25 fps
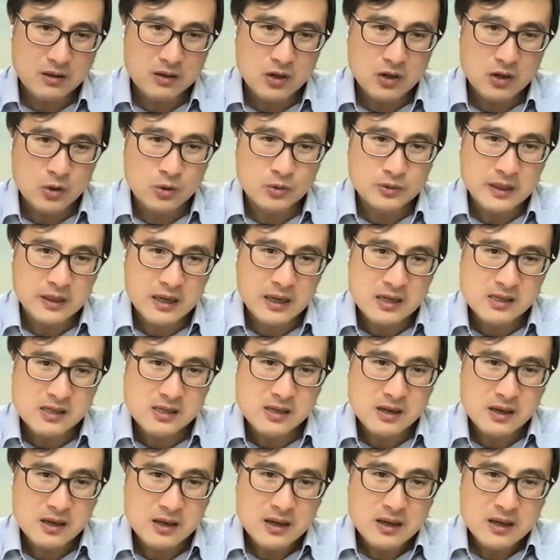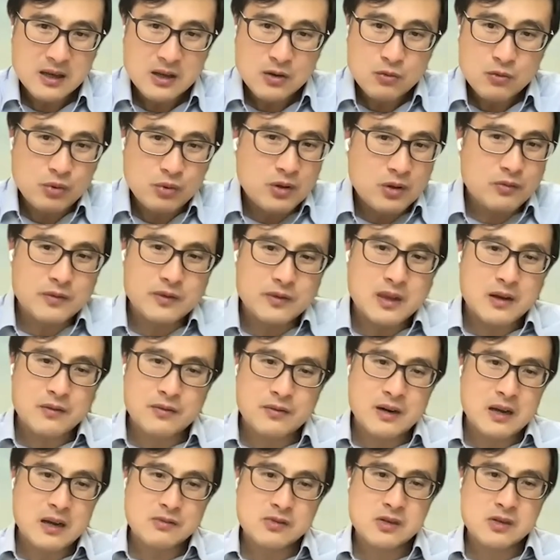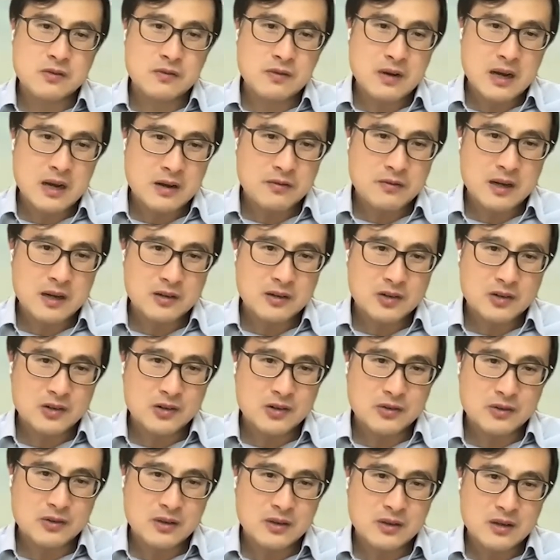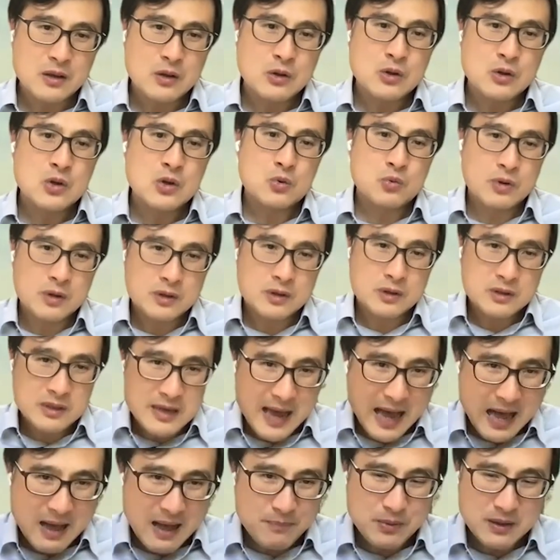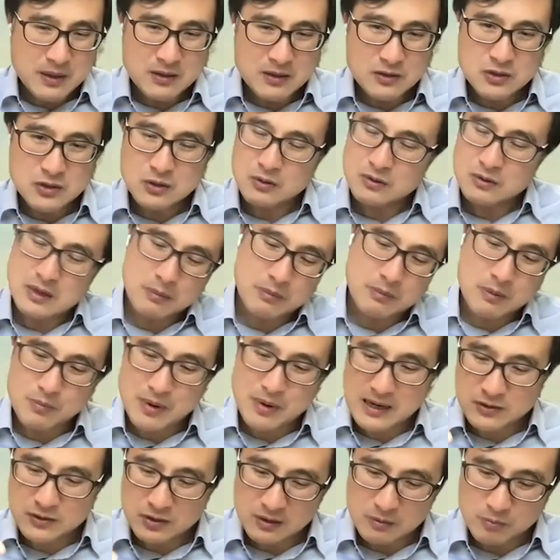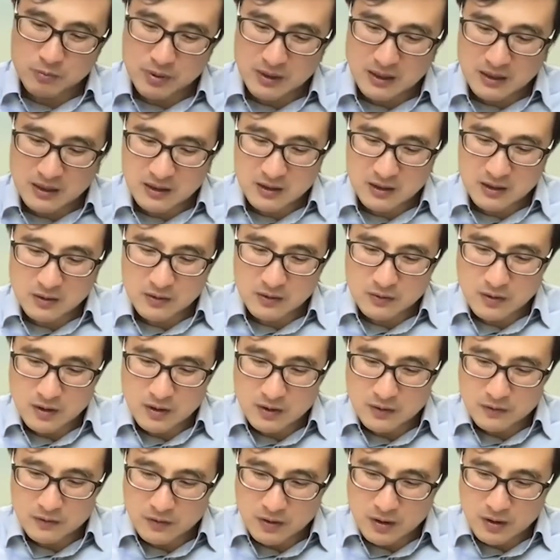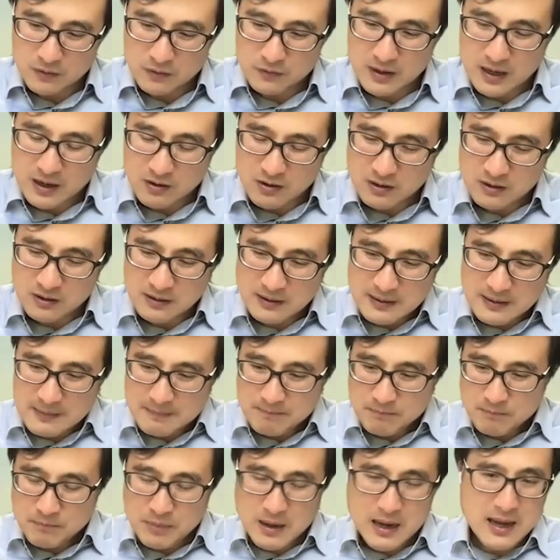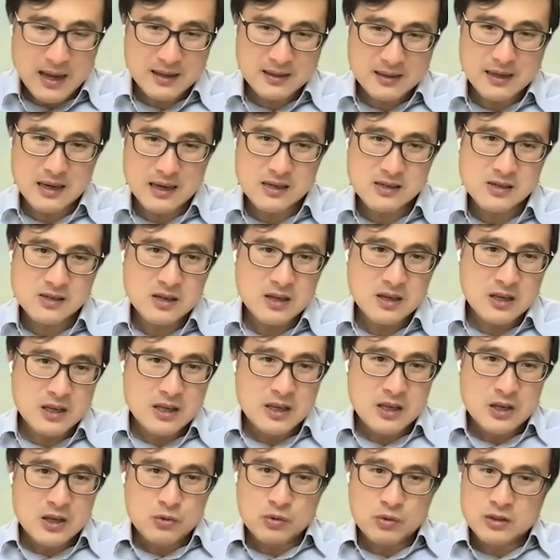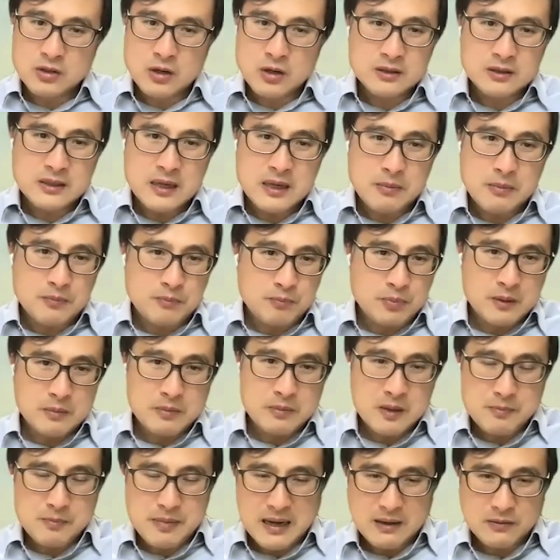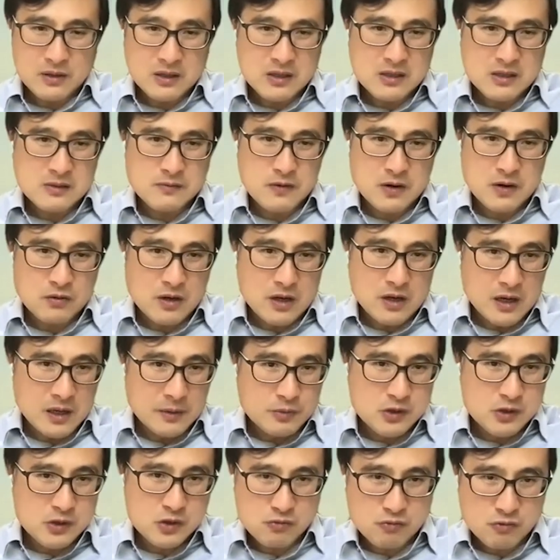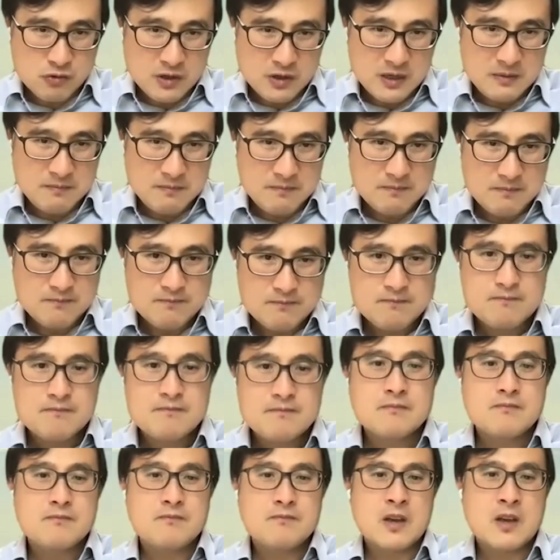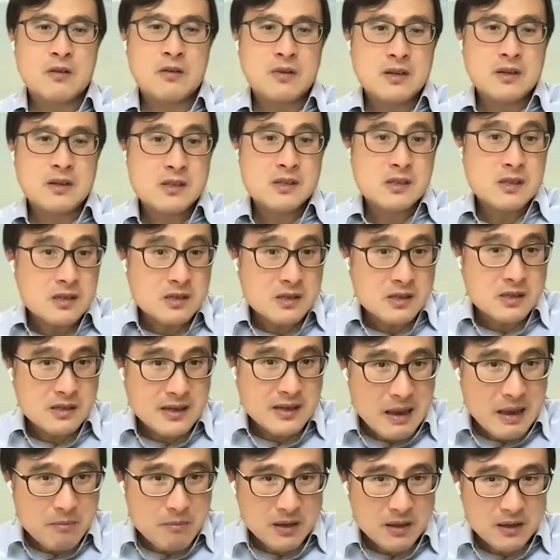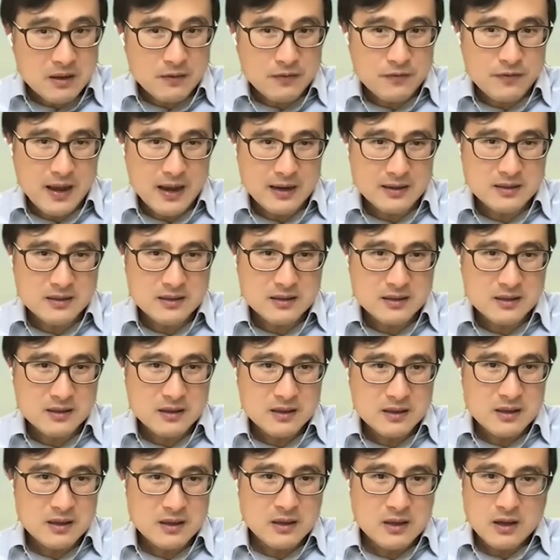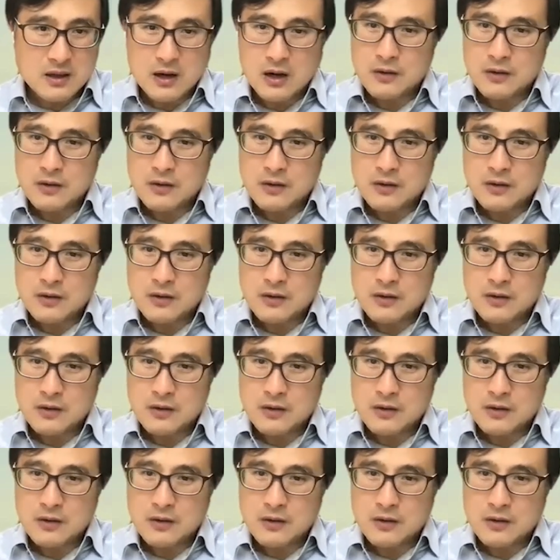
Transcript: period in the old days, we would never have survived on Earth. We're tapping to, coming back to the beginning of our podcast, we talked about these very upstream, very systemic effect